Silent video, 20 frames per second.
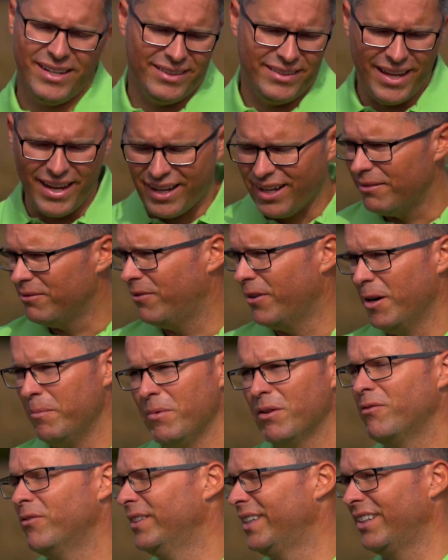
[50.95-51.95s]
and they can
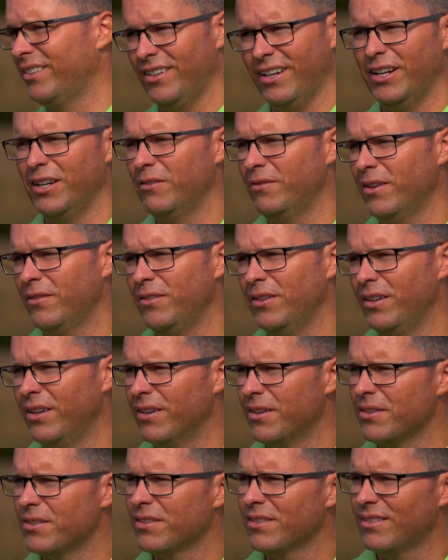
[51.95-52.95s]
farm it for another 150
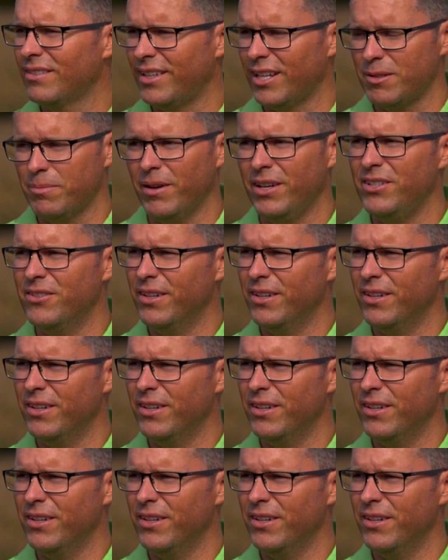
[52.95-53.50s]
years. That's my